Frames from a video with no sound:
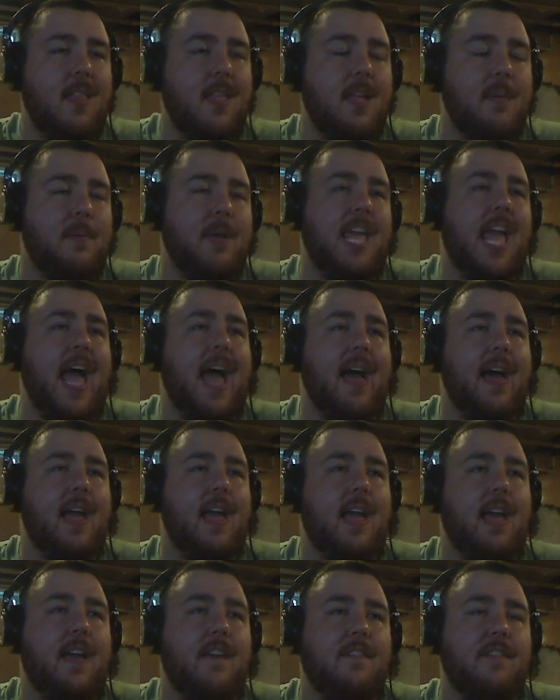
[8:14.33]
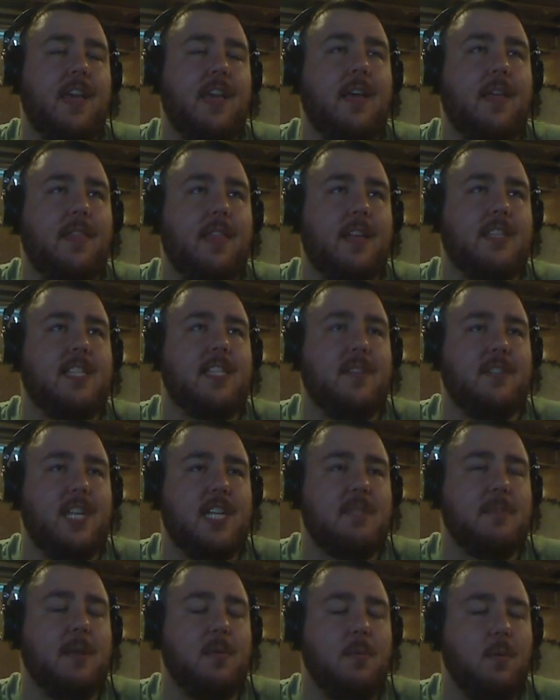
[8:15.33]
yeah, if they still have a
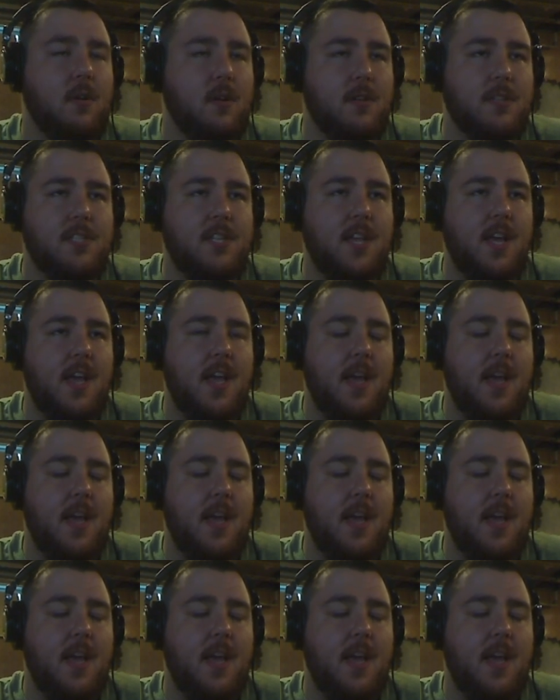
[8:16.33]
chance to make Worlds.